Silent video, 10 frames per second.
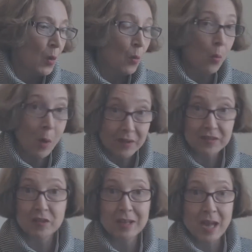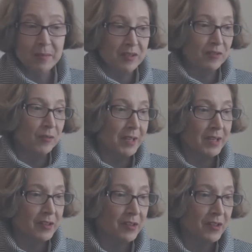Once the cap is
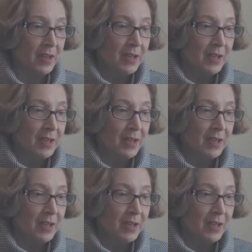reached,